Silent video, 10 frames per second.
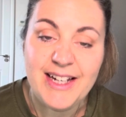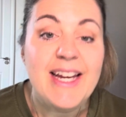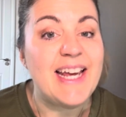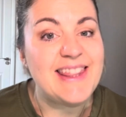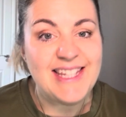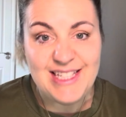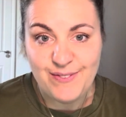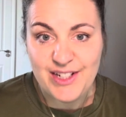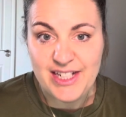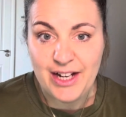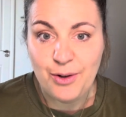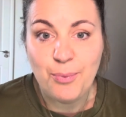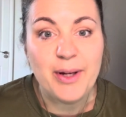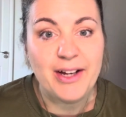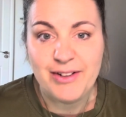In this video, we're
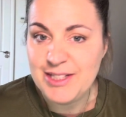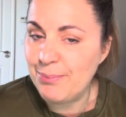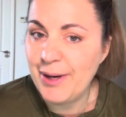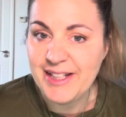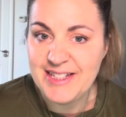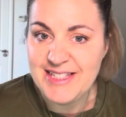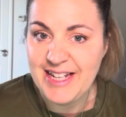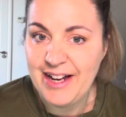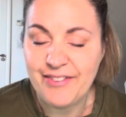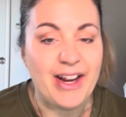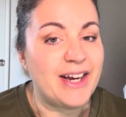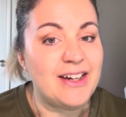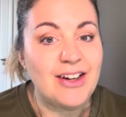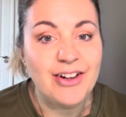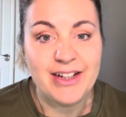going to break this down and
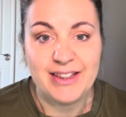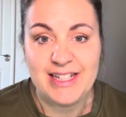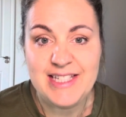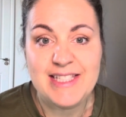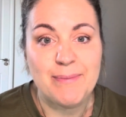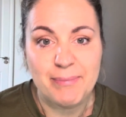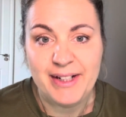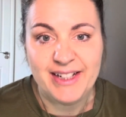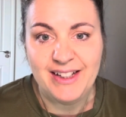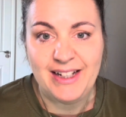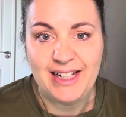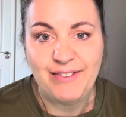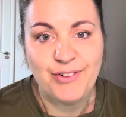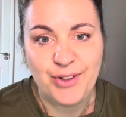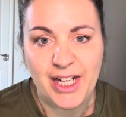look at this simply and clearly
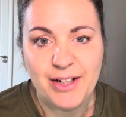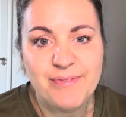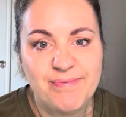for you.